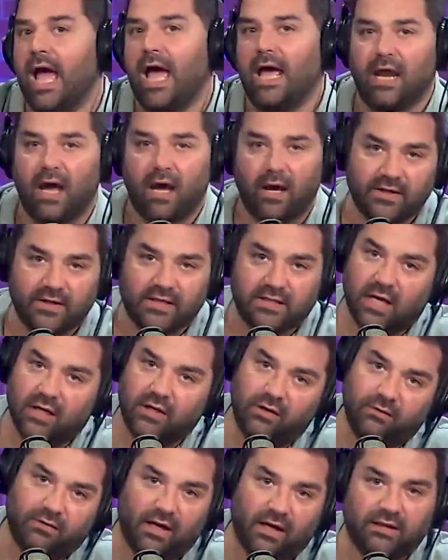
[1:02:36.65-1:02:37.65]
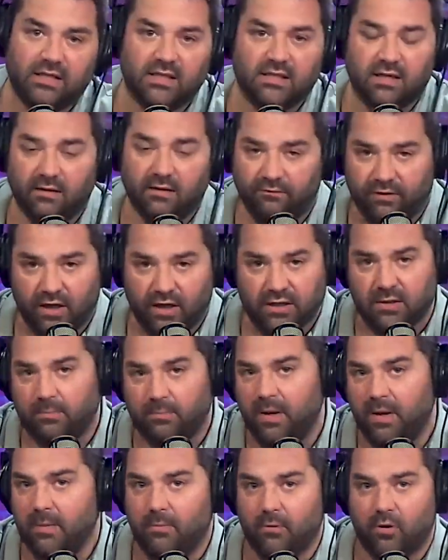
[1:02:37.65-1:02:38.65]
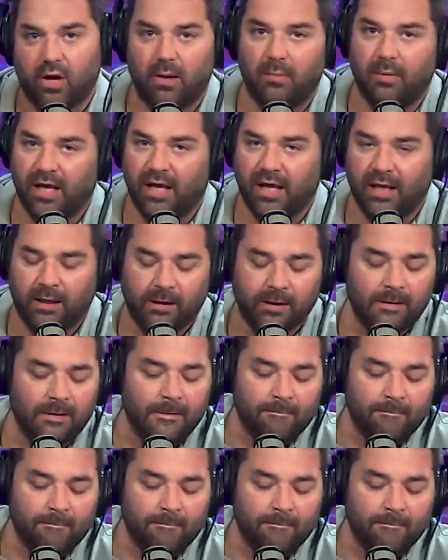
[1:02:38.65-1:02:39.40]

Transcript: And now all of a sudden you've got this influx of people coming in.